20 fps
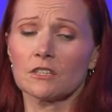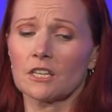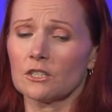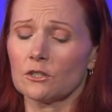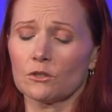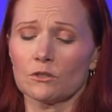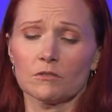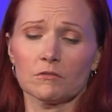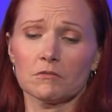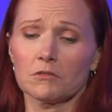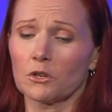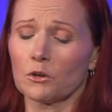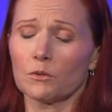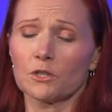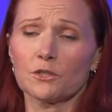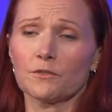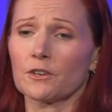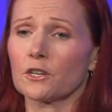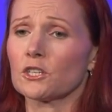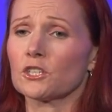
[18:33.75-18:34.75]
I don't know
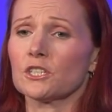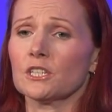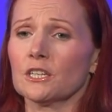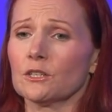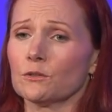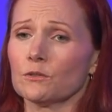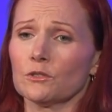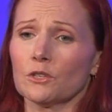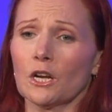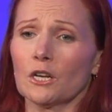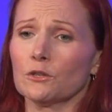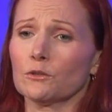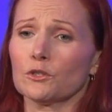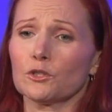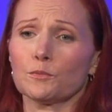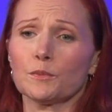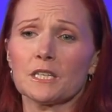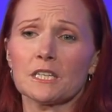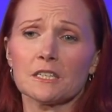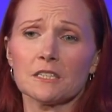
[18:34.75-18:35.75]
which version. I don't
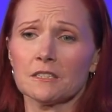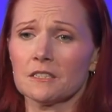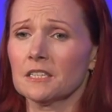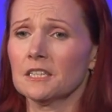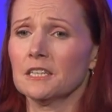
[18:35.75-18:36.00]
speak it.